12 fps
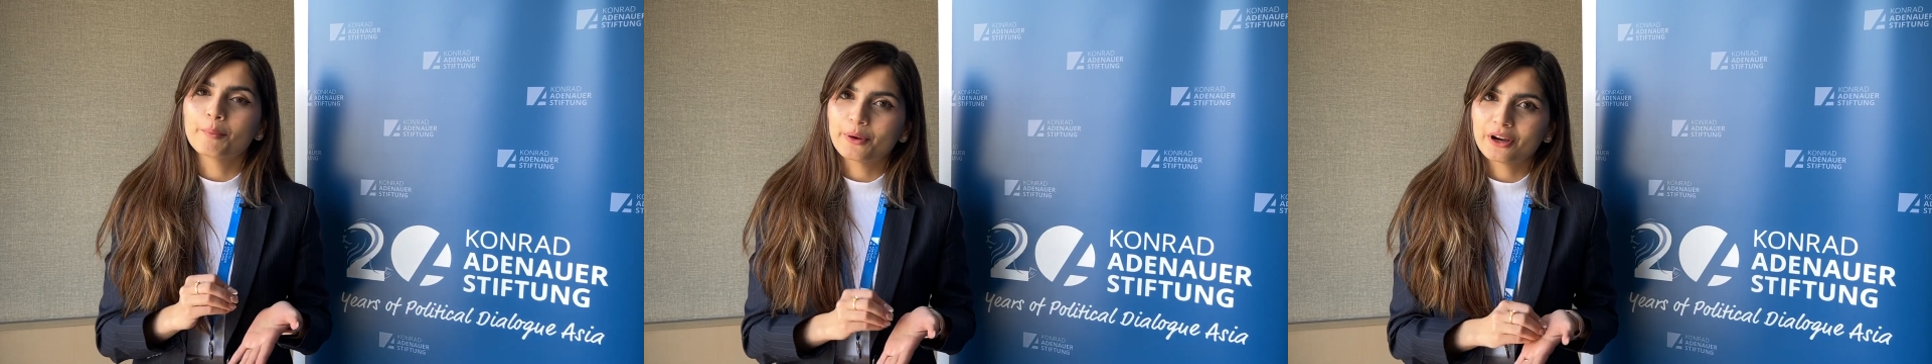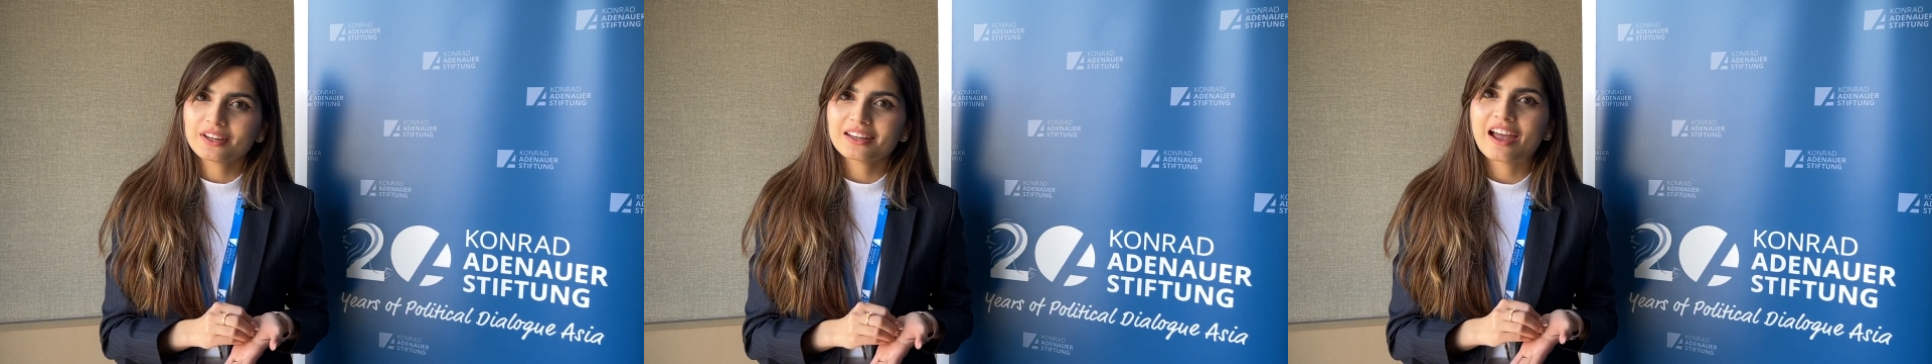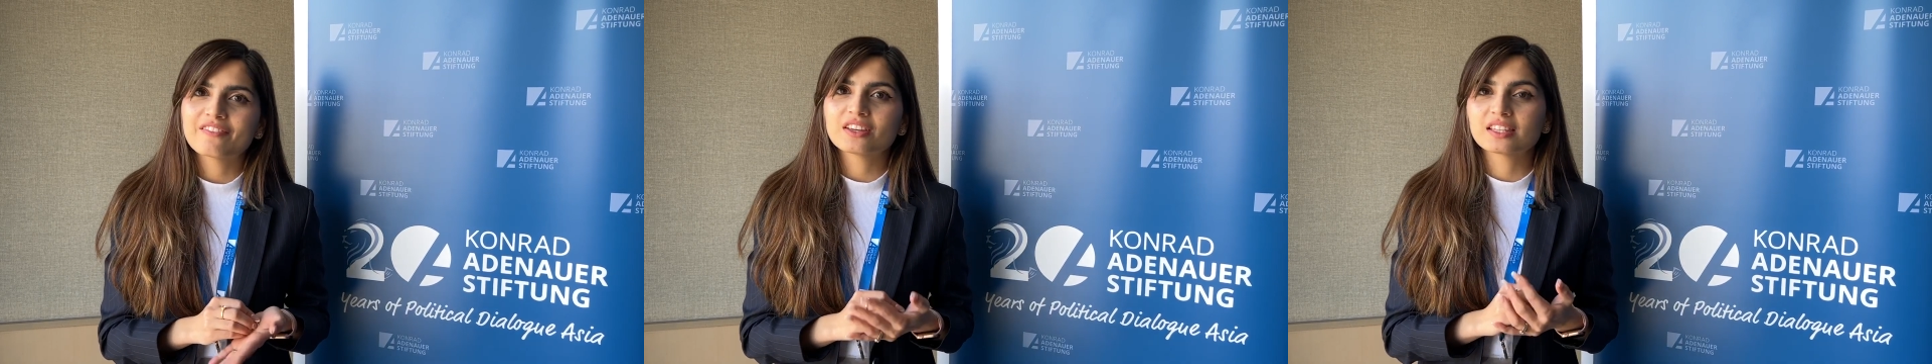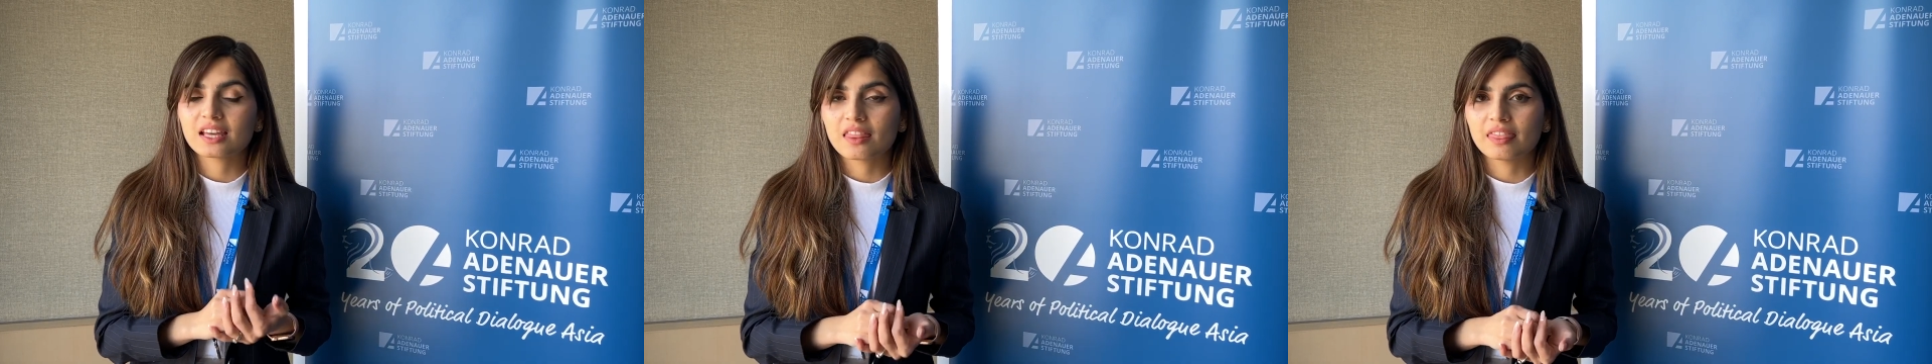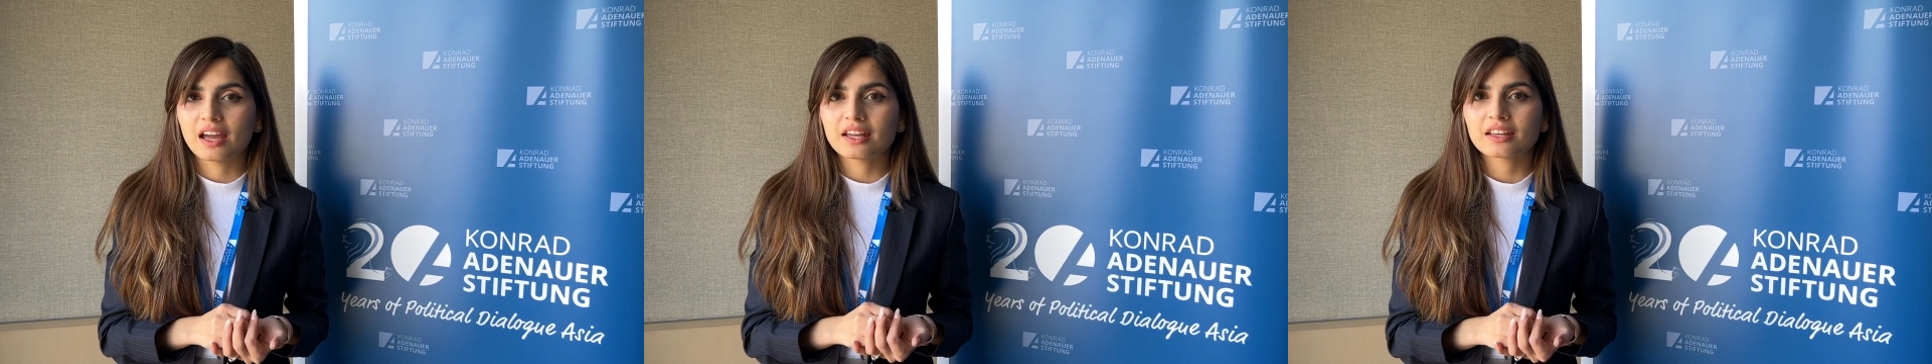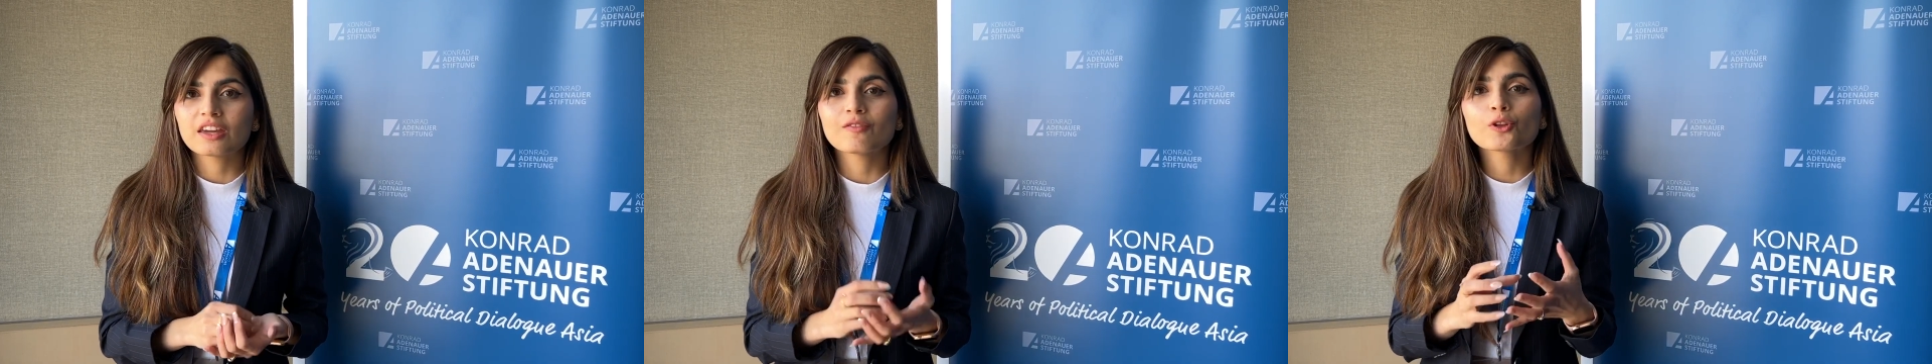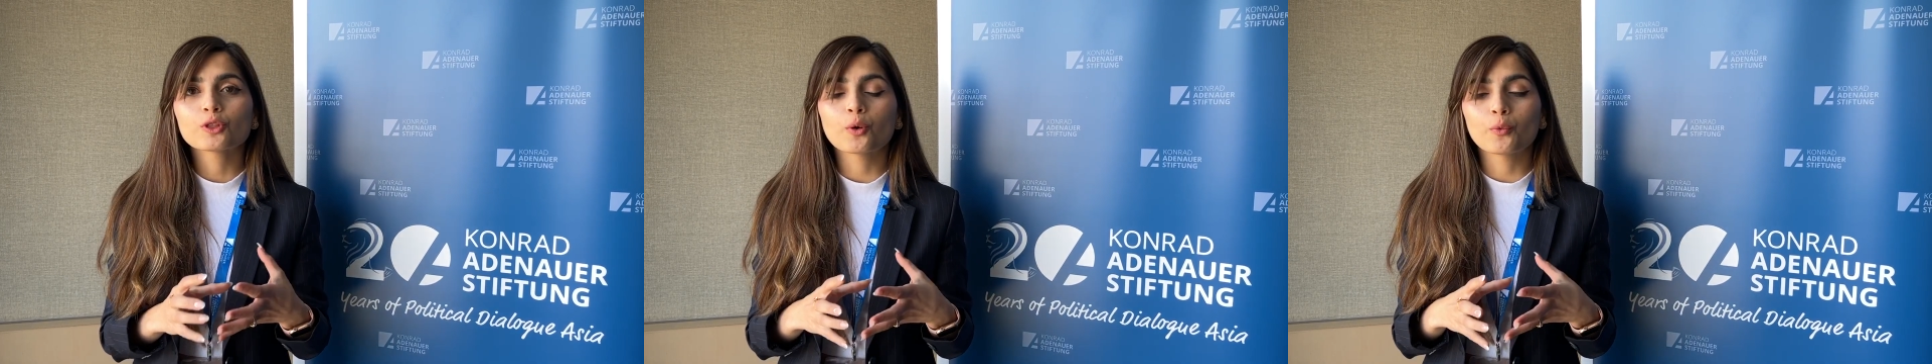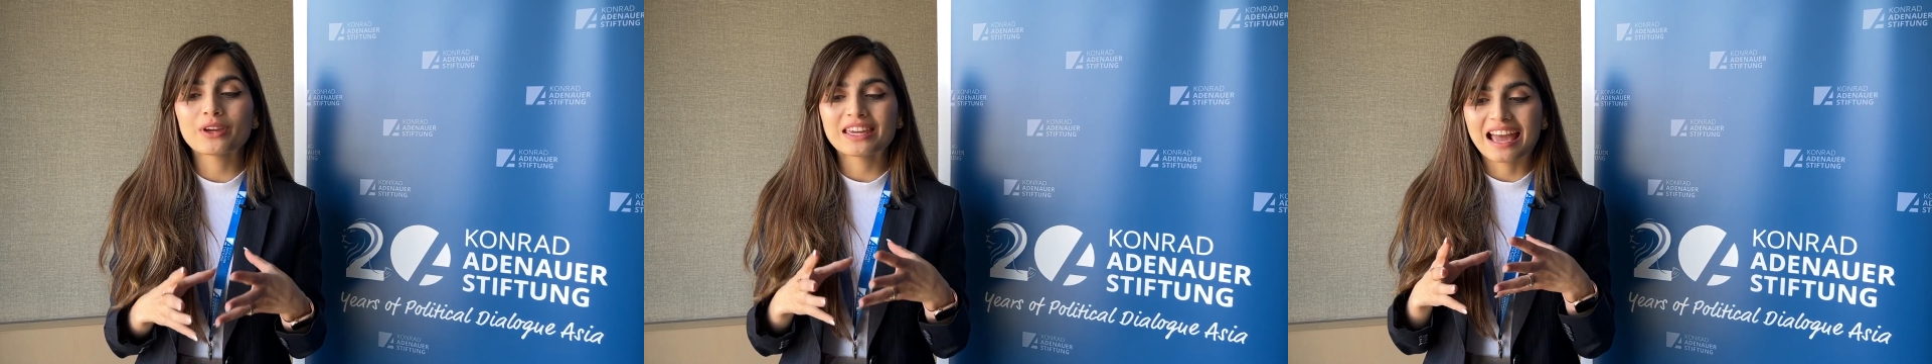But having said that, even though we